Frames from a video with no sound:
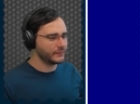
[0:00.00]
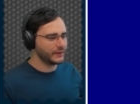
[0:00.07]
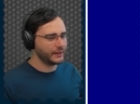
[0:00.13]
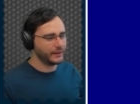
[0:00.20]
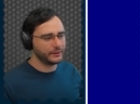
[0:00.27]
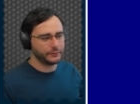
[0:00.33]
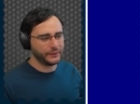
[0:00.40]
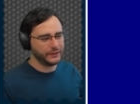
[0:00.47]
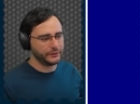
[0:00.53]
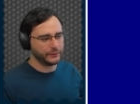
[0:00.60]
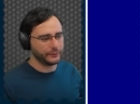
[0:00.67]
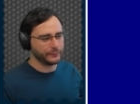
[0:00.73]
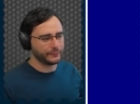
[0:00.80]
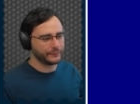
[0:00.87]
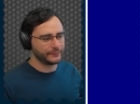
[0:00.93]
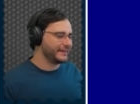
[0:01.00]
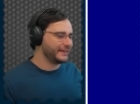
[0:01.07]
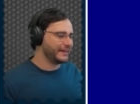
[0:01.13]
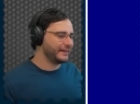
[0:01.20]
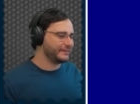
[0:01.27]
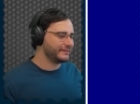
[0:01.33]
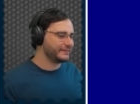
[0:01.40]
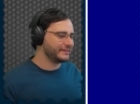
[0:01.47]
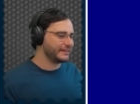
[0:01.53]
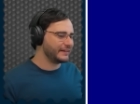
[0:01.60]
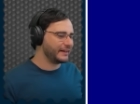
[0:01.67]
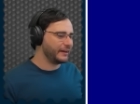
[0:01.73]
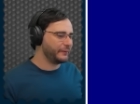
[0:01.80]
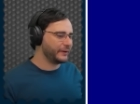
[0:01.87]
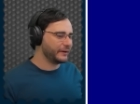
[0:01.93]
And we do. Now,
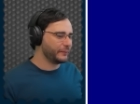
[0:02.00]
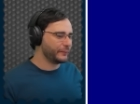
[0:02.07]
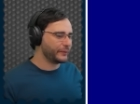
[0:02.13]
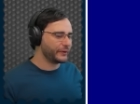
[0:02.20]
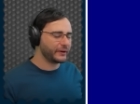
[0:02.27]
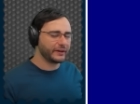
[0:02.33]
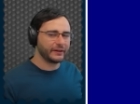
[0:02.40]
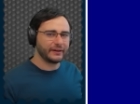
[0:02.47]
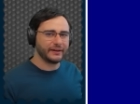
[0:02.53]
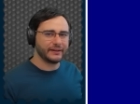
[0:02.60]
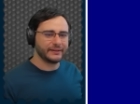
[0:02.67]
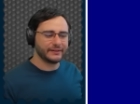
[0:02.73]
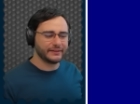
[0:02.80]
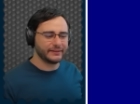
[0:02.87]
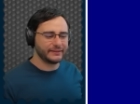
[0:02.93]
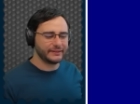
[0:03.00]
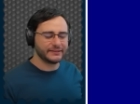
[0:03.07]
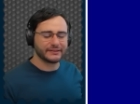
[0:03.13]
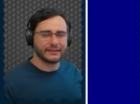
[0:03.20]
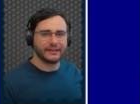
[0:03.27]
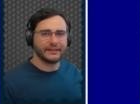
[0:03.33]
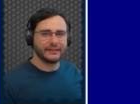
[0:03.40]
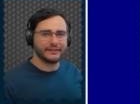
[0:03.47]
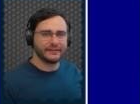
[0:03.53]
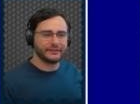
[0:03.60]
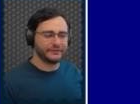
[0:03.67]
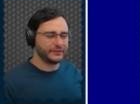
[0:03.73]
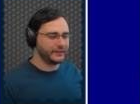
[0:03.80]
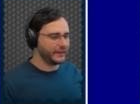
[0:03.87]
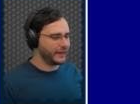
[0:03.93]
I want to work on the design
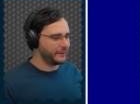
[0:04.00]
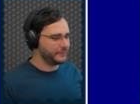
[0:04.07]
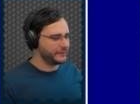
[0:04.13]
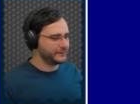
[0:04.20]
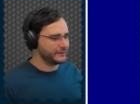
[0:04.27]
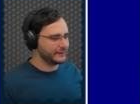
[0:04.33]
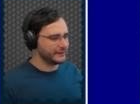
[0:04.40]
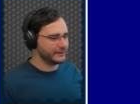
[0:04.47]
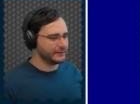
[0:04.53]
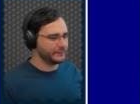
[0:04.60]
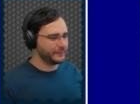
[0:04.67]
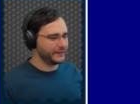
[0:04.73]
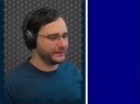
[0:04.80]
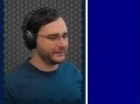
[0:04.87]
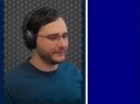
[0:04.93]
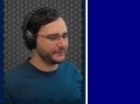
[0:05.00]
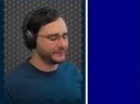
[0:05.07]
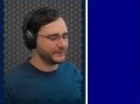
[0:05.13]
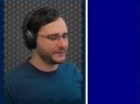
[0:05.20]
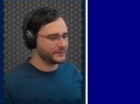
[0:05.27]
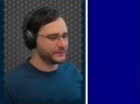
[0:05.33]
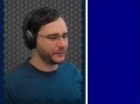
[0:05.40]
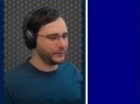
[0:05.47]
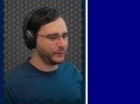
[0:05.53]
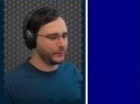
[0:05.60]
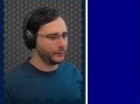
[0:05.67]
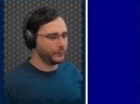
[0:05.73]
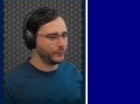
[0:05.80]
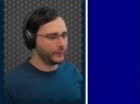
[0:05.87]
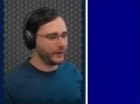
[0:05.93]
of the app a little bit.
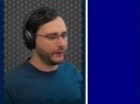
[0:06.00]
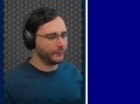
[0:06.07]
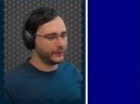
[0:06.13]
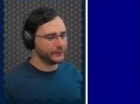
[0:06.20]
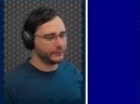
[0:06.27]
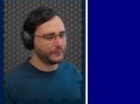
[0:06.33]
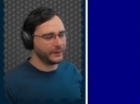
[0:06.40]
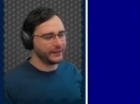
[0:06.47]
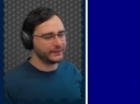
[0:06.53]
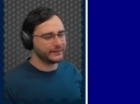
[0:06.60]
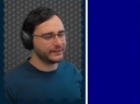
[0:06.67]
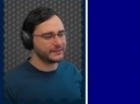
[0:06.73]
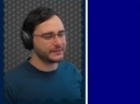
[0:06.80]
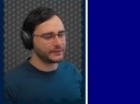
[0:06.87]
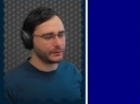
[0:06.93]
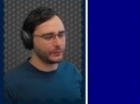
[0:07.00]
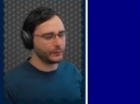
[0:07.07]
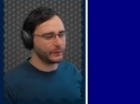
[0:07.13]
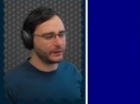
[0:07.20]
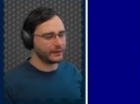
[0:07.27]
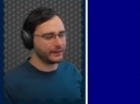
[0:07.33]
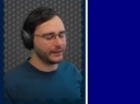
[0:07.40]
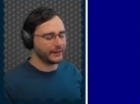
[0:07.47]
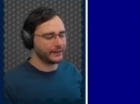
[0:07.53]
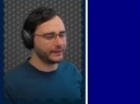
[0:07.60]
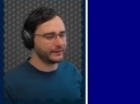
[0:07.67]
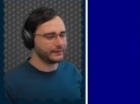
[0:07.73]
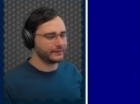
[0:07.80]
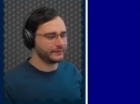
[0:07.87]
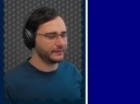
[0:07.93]
So I want to make this look like
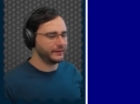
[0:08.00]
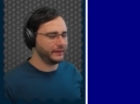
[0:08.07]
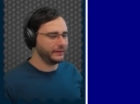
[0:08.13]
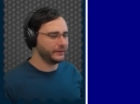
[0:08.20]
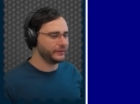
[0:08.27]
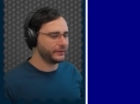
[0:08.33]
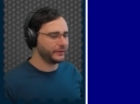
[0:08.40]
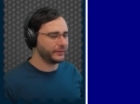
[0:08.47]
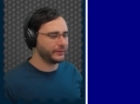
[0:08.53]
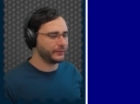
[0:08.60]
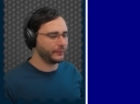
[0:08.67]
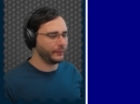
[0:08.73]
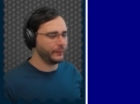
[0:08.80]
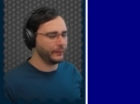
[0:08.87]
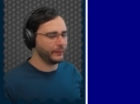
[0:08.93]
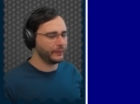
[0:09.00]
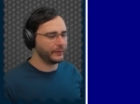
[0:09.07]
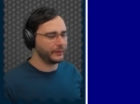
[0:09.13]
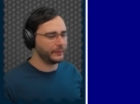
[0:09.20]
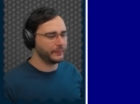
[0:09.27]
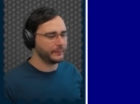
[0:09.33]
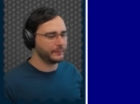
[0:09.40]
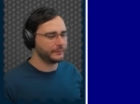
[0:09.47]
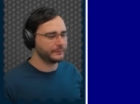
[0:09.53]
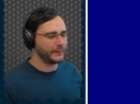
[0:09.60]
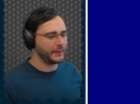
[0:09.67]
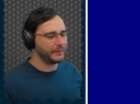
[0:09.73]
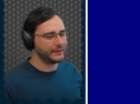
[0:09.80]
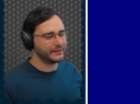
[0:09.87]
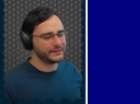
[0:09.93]
the earth or
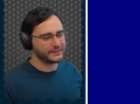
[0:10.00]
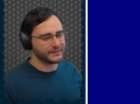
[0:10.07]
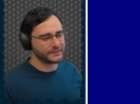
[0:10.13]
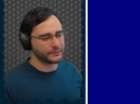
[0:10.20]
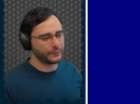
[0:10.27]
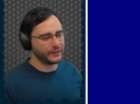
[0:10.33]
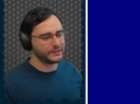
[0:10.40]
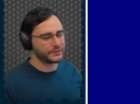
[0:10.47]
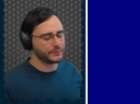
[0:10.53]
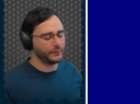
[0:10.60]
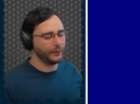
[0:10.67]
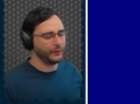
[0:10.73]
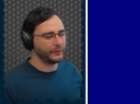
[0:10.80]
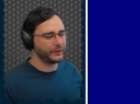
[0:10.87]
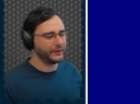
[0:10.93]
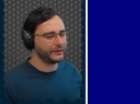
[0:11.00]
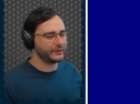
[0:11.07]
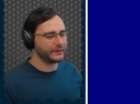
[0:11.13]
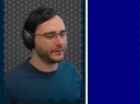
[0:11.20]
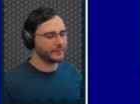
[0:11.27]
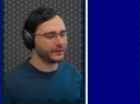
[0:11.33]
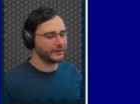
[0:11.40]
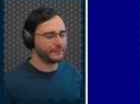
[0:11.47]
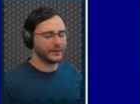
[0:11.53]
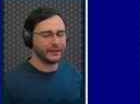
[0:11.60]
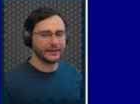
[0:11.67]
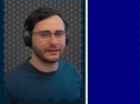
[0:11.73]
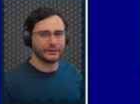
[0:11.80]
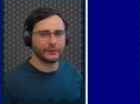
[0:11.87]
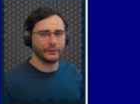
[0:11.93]
maybe this is quite small here. I'm going to make
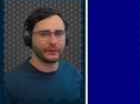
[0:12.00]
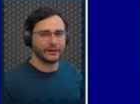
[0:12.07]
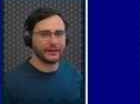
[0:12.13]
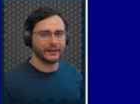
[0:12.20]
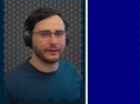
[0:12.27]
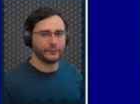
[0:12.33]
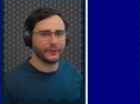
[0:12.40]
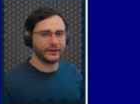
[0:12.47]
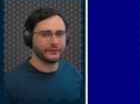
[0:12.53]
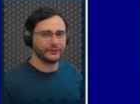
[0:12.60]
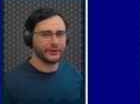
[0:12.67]
it look like one of